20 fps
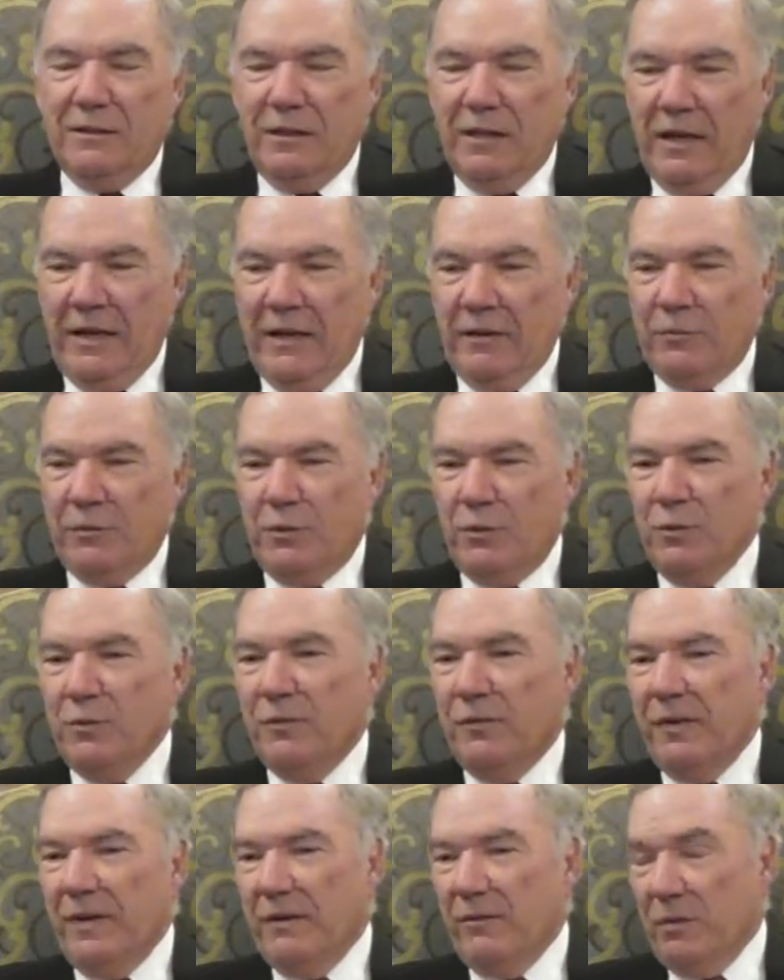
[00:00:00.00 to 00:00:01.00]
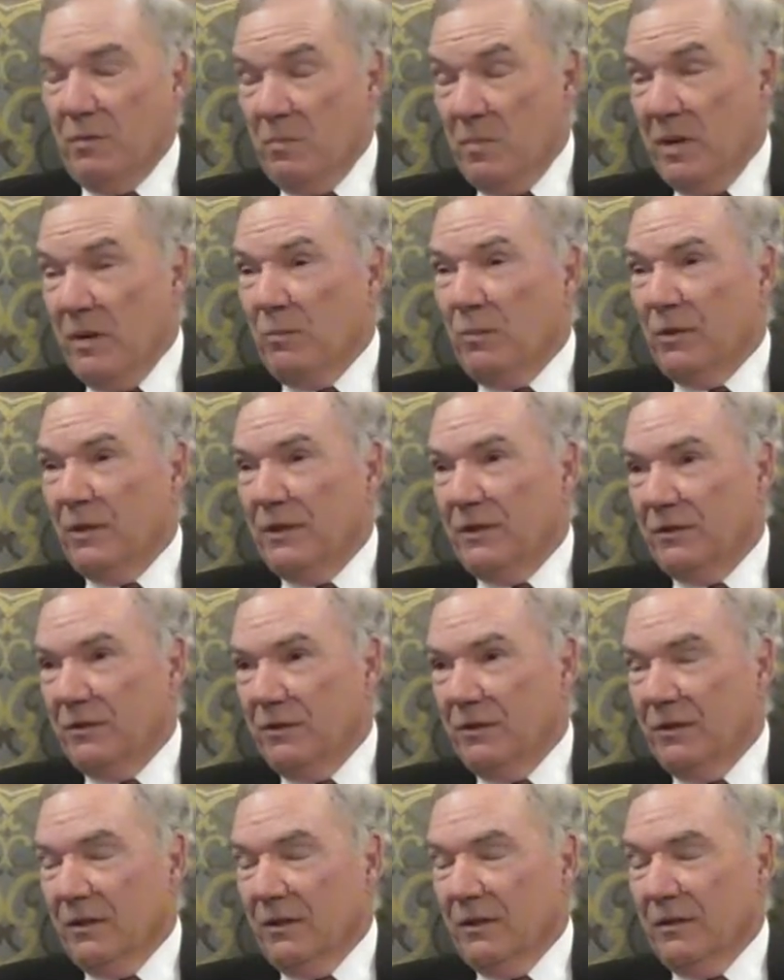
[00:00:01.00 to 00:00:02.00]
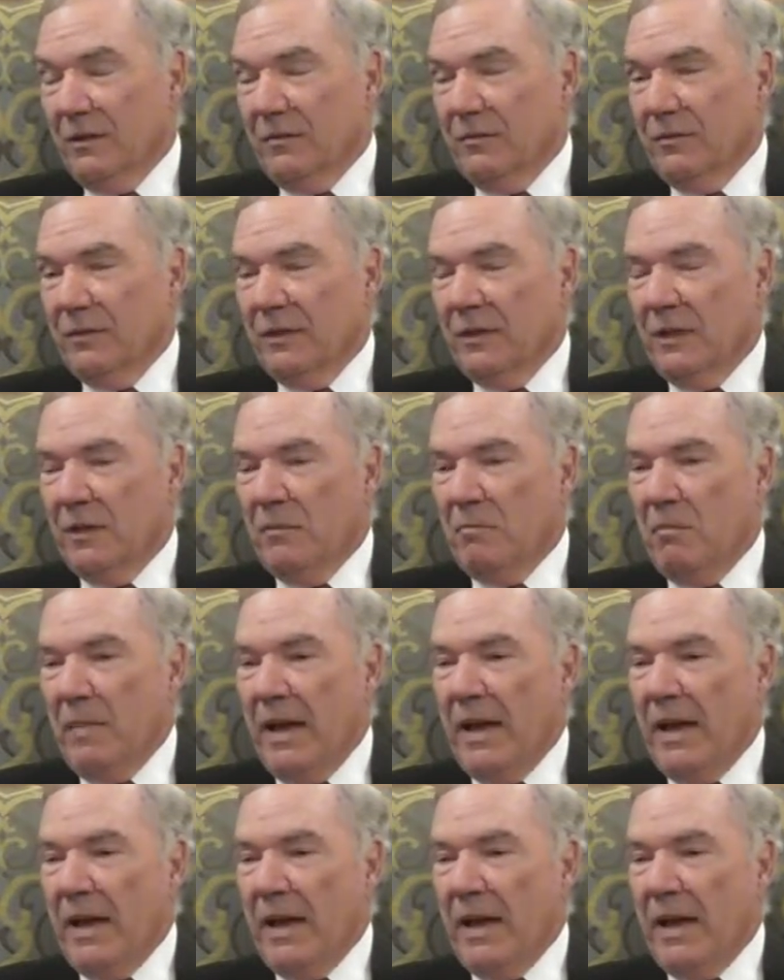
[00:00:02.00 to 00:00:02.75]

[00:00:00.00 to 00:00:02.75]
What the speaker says: I have two favorite memories of